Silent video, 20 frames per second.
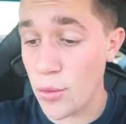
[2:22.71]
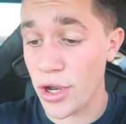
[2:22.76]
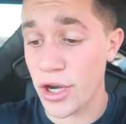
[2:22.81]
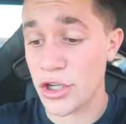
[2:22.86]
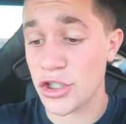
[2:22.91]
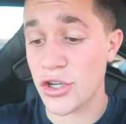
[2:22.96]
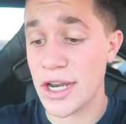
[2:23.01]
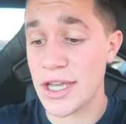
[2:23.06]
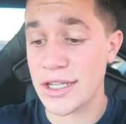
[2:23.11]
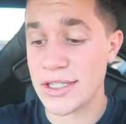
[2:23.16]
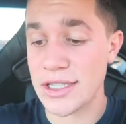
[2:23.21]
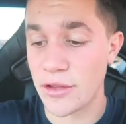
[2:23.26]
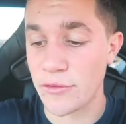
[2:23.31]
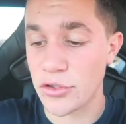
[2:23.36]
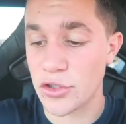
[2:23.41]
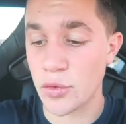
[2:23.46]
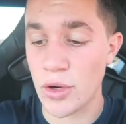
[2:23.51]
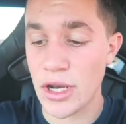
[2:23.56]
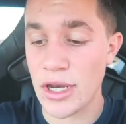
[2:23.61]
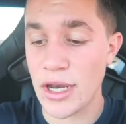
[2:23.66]
We're gonna try to get to
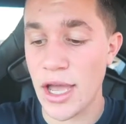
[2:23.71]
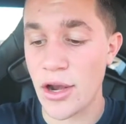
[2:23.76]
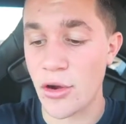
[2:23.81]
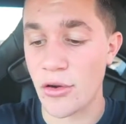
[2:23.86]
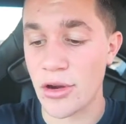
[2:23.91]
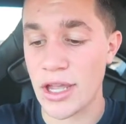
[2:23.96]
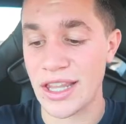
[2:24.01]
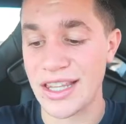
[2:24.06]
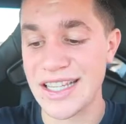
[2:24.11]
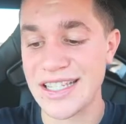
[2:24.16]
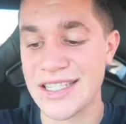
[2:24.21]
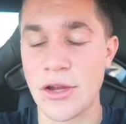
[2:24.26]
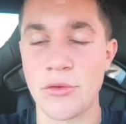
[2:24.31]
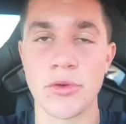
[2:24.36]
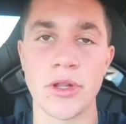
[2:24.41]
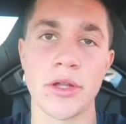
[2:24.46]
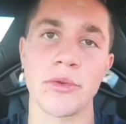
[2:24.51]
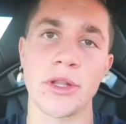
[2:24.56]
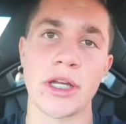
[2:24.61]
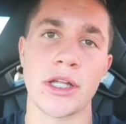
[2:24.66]
level 29 or at least get
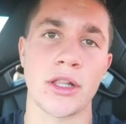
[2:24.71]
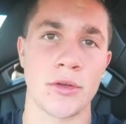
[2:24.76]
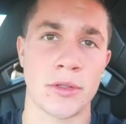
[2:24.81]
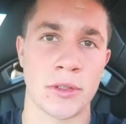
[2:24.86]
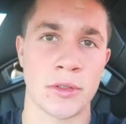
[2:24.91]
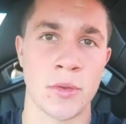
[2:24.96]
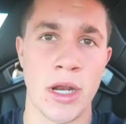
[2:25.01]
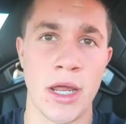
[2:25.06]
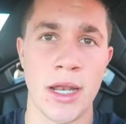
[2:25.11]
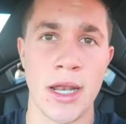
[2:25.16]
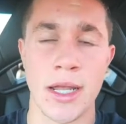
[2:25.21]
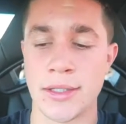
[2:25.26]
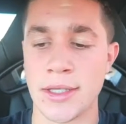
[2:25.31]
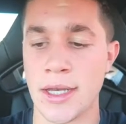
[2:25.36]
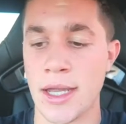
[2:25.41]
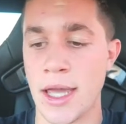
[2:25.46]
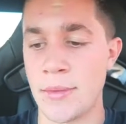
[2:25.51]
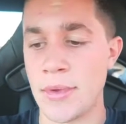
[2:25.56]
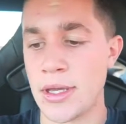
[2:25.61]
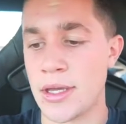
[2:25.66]
really close to 29
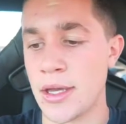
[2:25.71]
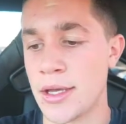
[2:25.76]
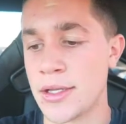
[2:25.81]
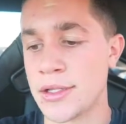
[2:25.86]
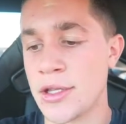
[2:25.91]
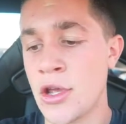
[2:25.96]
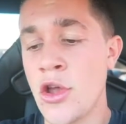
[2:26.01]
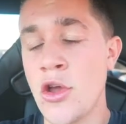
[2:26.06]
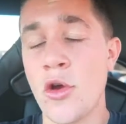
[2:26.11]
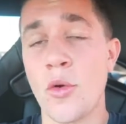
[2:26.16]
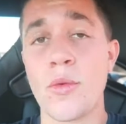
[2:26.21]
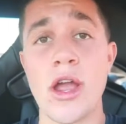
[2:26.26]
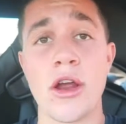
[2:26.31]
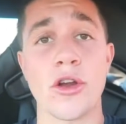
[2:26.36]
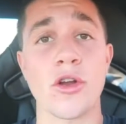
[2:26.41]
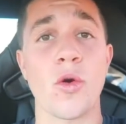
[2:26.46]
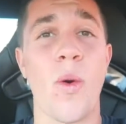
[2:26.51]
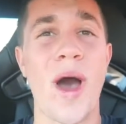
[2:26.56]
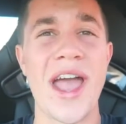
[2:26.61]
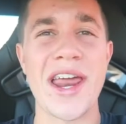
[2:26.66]
today because we
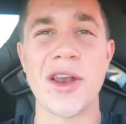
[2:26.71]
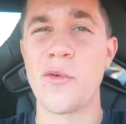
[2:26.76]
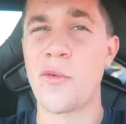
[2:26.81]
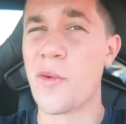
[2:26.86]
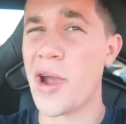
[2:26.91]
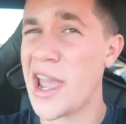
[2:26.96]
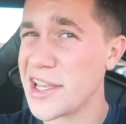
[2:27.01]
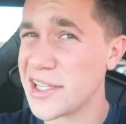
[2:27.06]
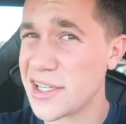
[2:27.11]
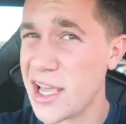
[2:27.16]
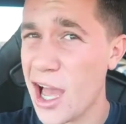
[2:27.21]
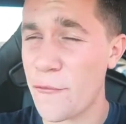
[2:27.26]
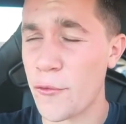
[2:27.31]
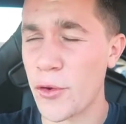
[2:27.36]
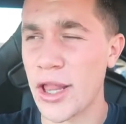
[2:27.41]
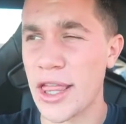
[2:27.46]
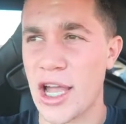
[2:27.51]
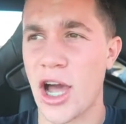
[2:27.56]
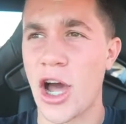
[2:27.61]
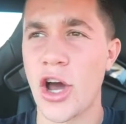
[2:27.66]
are quite a ways off.
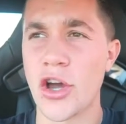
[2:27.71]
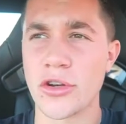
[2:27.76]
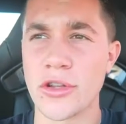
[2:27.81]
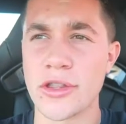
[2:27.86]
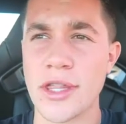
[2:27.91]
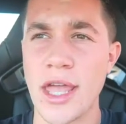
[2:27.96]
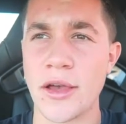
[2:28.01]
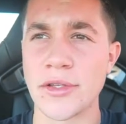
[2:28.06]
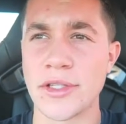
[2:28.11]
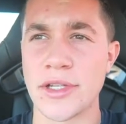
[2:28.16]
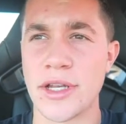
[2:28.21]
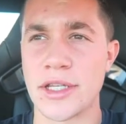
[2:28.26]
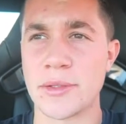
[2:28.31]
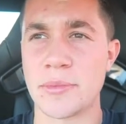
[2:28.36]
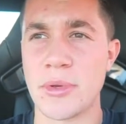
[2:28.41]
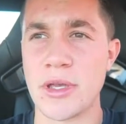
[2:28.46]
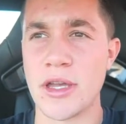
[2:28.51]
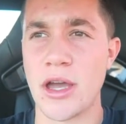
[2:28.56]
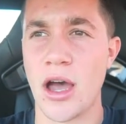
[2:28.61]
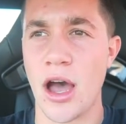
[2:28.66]
We're like 100,000
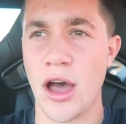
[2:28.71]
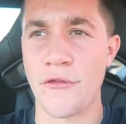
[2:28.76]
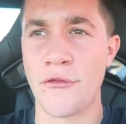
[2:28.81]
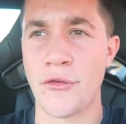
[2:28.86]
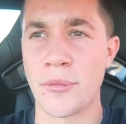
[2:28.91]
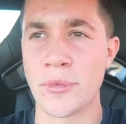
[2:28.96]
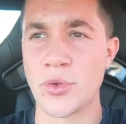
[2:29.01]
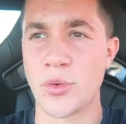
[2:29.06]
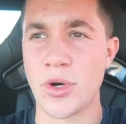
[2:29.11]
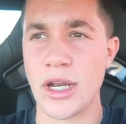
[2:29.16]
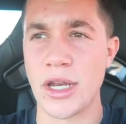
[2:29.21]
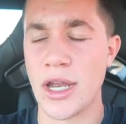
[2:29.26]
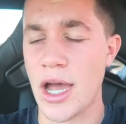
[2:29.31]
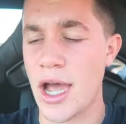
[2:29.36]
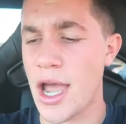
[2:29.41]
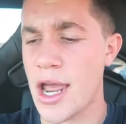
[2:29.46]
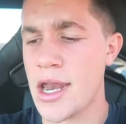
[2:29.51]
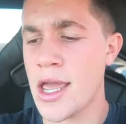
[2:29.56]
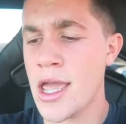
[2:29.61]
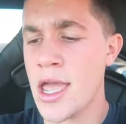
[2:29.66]
XP off from
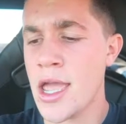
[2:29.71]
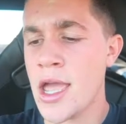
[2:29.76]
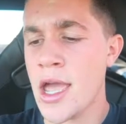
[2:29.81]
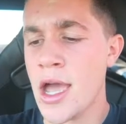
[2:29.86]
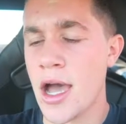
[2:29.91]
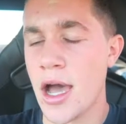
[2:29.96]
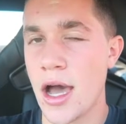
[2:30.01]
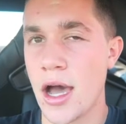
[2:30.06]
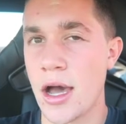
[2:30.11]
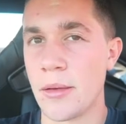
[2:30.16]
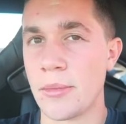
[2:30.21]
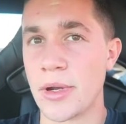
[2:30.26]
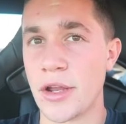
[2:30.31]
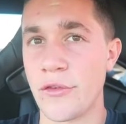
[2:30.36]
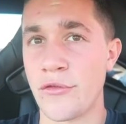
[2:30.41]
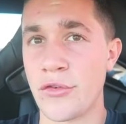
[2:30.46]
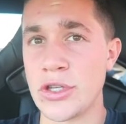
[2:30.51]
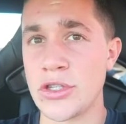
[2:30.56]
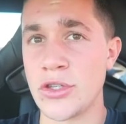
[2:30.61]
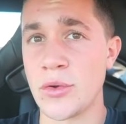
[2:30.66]
29, but
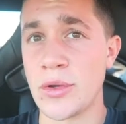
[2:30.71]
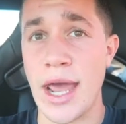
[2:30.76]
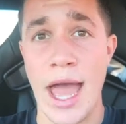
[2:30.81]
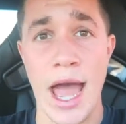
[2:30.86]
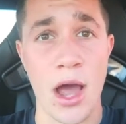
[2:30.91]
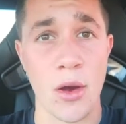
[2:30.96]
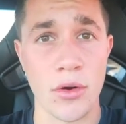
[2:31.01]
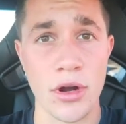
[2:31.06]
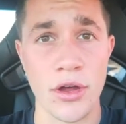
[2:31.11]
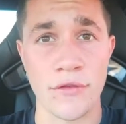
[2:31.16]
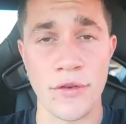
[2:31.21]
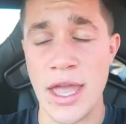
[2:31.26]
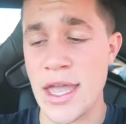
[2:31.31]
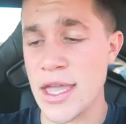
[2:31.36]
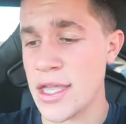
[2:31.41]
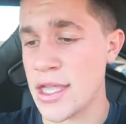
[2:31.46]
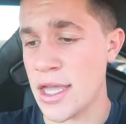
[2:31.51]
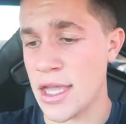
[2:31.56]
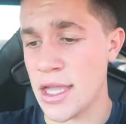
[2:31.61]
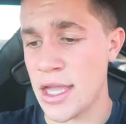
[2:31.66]
if we do an hour of
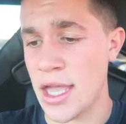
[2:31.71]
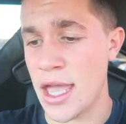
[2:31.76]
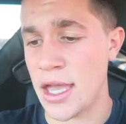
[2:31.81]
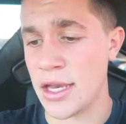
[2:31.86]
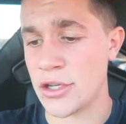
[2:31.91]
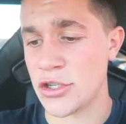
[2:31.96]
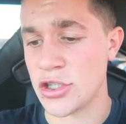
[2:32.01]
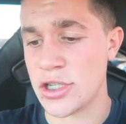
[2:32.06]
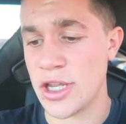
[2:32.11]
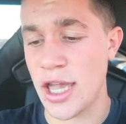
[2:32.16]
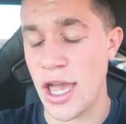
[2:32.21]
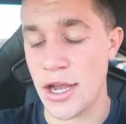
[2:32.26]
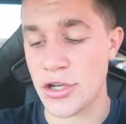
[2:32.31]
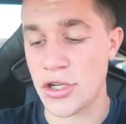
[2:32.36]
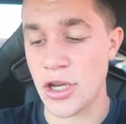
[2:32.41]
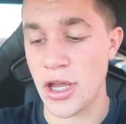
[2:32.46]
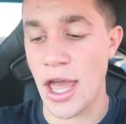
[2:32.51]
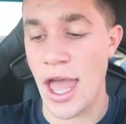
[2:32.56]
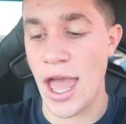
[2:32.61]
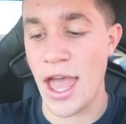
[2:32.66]
egging and just
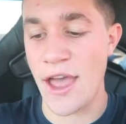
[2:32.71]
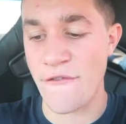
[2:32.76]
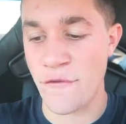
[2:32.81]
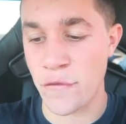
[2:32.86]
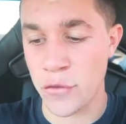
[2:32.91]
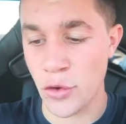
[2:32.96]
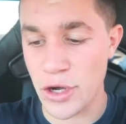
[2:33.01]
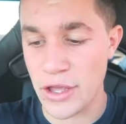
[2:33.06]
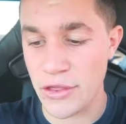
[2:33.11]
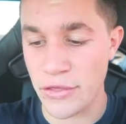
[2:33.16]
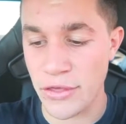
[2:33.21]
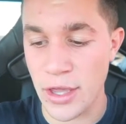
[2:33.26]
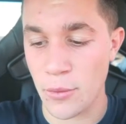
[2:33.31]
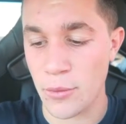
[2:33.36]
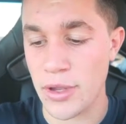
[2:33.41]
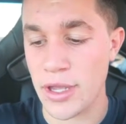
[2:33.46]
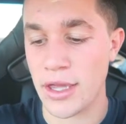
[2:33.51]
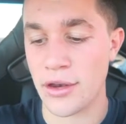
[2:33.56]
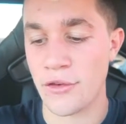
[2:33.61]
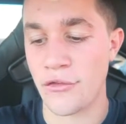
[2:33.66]
catch
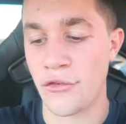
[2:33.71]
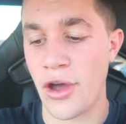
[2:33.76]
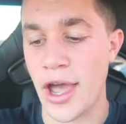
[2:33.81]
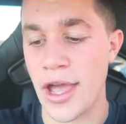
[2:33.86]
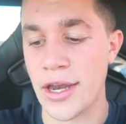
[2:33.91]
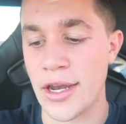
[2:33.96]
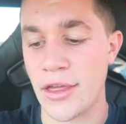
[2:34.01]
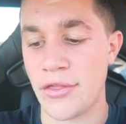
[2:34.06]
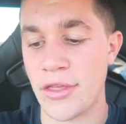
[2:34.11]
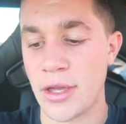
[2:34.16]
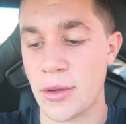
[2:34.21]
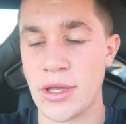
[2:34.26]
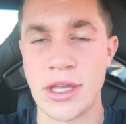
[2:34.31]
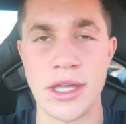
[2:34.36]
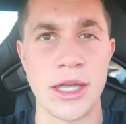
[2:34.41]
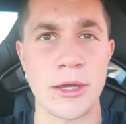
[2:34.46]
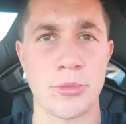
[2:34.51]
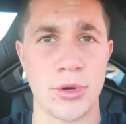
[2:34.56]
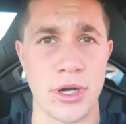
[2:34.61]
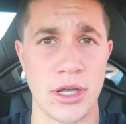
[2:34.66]
everything we can find, I think we
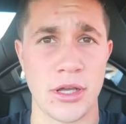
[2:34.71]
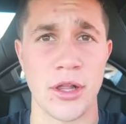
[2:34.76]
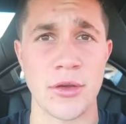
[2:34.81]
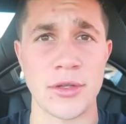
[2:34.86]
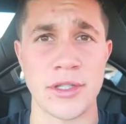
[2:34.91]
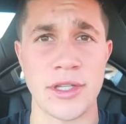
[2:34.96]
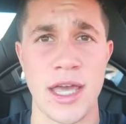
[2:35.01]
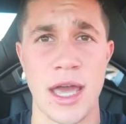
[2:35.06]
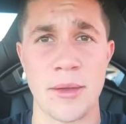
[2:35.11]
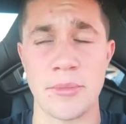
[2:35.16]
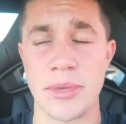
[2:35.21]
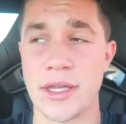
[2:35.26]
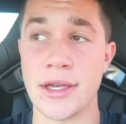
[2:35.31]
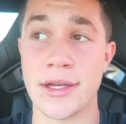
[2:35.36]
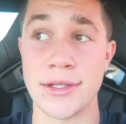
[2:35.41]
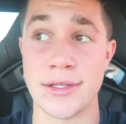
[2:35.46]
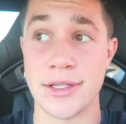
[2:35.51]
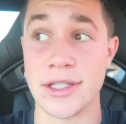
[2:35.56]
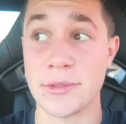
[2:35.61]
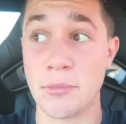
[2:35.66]
can get pretty close to that
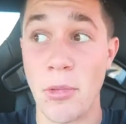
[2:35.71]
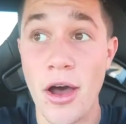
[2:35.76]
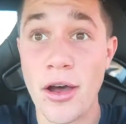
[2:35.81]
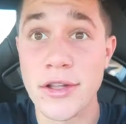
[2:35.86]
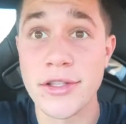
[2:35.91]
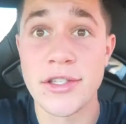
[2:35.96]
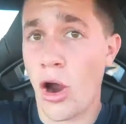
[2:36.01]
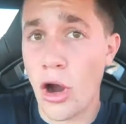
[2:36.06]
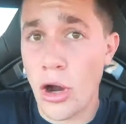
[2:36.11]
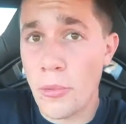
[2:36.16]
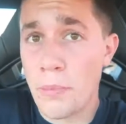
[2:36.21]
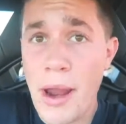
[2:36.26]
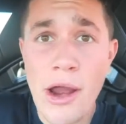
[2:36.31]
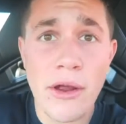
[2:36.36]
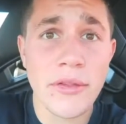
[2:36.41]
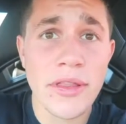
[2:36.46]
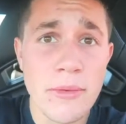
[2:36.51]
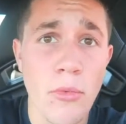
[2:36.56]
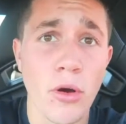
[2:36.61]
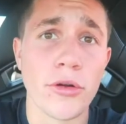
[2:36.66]
because the spawns are
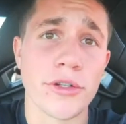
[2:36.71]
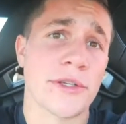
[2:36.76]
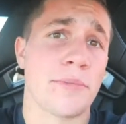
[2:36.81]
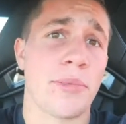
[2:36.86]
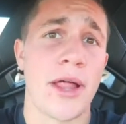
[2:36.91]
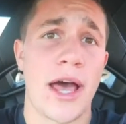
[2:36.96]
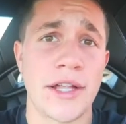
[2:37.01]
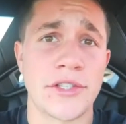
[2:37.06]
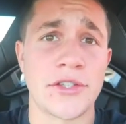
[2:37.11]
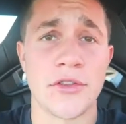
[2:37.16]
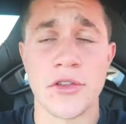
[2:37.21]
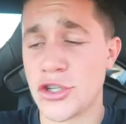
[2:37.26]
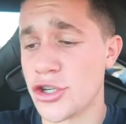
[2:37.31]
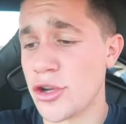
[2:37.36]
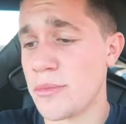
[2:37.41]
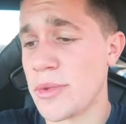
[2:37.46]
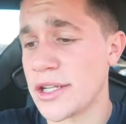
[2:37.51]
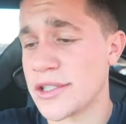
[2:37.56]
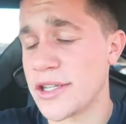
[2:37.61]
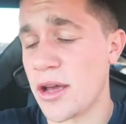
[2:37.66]
apparently multiplied, so there
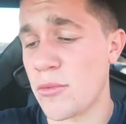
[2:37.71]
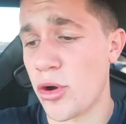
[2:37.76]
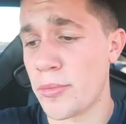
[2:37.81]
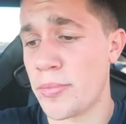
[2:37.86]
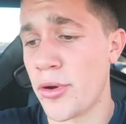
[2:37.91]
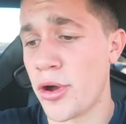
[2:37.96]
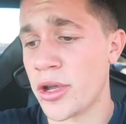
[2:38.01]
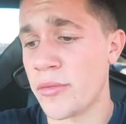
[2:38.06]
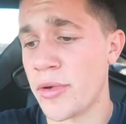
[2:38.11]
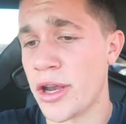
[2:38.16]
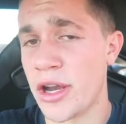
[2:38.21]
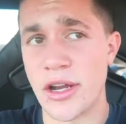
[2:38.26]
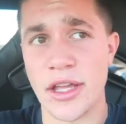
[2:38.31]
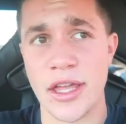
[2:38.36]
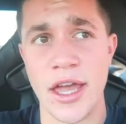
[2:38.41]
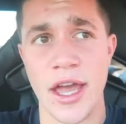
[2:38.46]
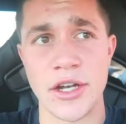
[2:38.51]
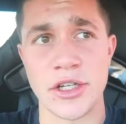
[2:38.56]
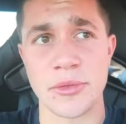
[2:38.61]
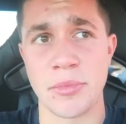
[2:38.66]
should be a ton more Pokemon here to
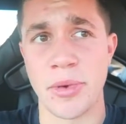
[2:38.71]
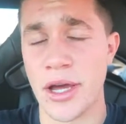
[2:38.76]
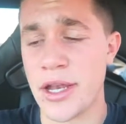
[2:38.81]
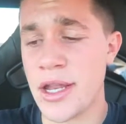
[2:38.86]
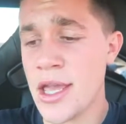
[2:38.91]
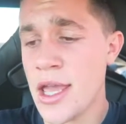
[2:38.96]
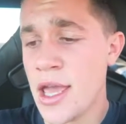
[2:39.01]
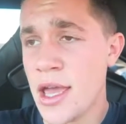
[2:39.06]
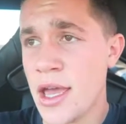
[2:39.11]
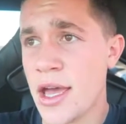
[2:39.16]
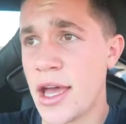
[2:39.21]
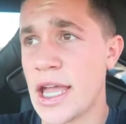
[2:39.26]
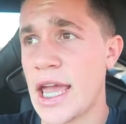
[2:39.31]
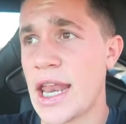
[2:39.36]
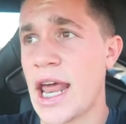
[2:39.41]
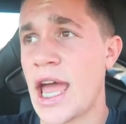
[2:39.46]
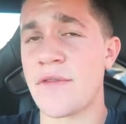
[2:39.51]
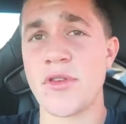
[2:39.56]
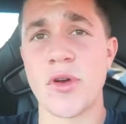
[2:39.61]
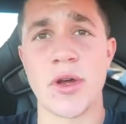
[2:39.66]
catch, but
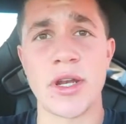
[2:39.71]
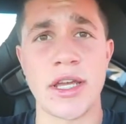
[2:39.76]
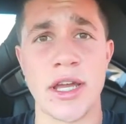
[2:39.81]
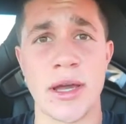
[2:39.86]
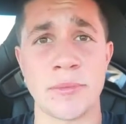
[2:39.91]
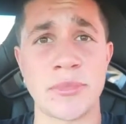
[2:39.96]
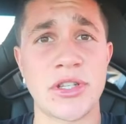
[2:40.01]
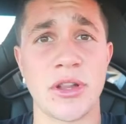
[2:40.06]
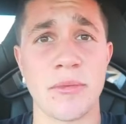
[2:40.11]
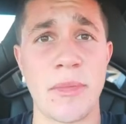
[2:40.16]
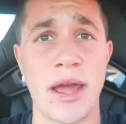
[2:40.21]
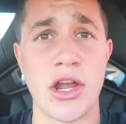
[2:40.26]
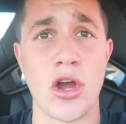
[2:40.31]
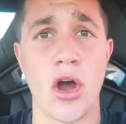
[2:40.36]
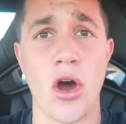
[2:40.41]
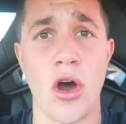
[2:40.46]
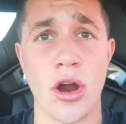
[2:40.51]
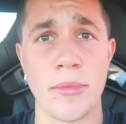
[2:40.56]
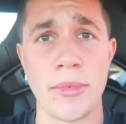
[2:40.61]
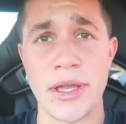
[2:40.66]
again, I have no idea. I'm still in my
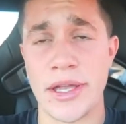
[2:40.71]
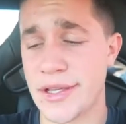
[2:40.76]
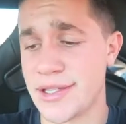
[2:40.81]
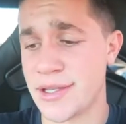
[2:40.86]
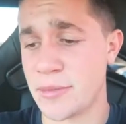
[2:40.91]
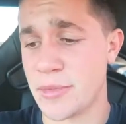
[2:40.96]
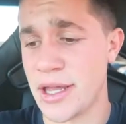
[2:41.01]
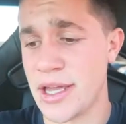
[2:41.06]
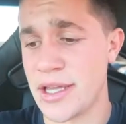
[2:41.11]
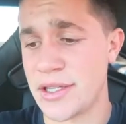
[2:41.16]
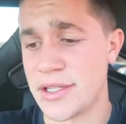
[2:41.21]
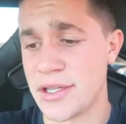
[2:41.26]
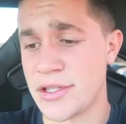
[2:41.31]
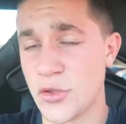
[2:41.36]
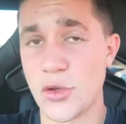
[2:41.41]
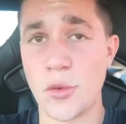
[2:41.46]
car because I'm lazy.